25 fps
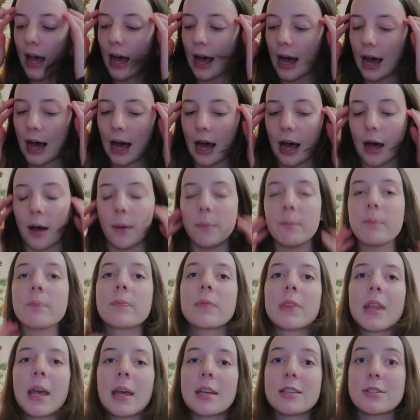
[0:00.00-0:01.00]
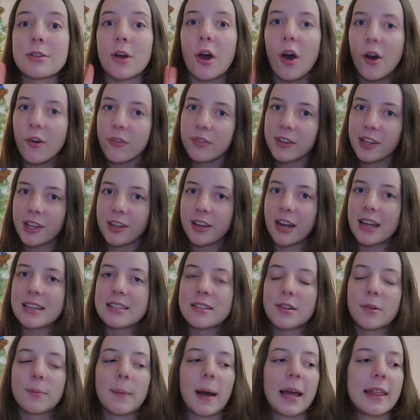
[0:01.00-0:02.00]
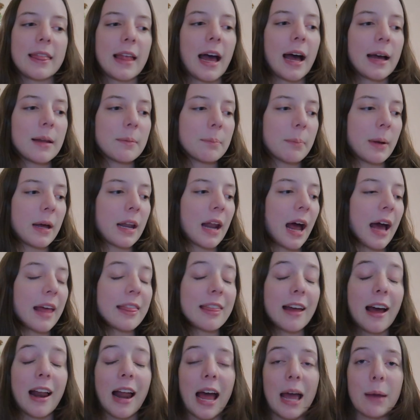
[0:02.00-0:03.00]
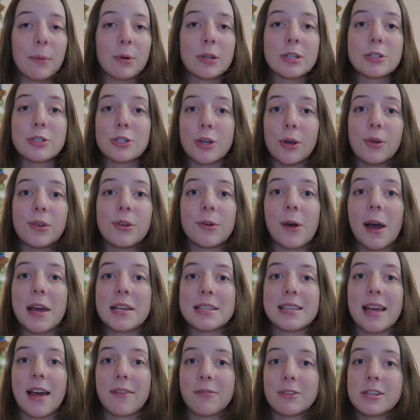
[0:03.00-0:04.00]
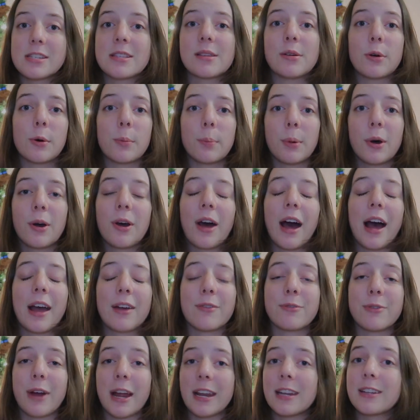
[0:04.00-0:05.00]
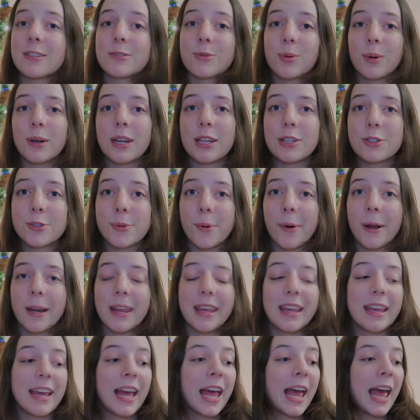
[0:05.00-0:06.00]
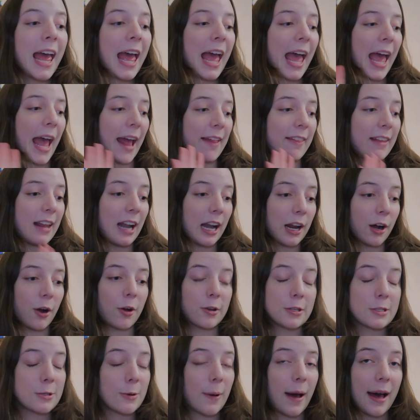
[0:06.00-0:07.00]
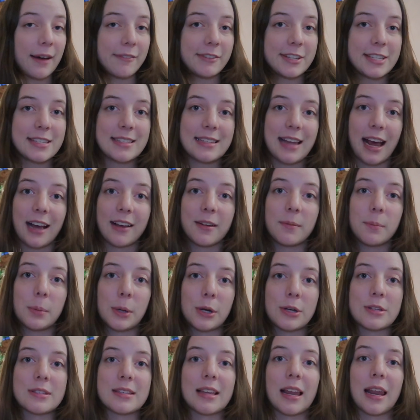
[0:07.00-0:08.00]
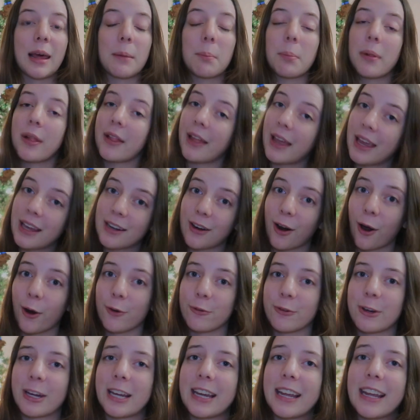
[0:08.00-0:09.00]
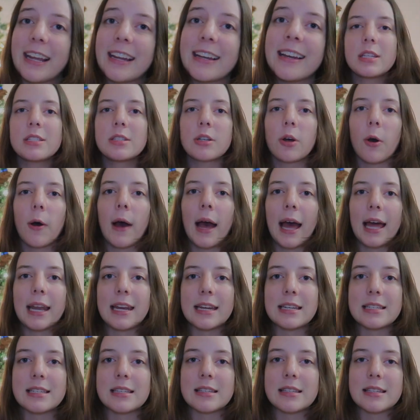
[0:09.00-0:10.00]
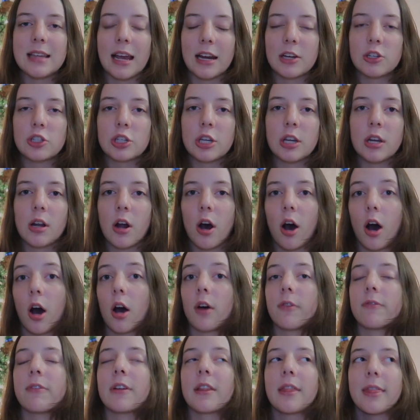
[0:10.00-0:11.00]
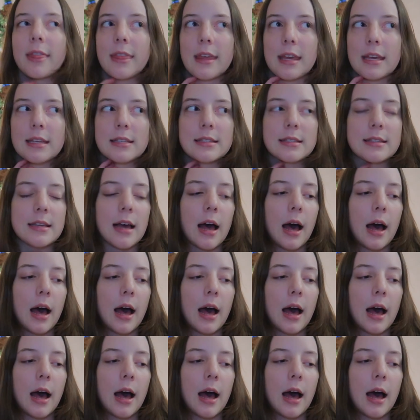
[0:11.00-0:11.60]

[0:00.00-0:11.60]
so hopefully you guys don't mind that, but I thought I would show you guys every single book I read in 2020, and then I also have a stack of books that I plan on reading. I'm gonna go ahead and section off this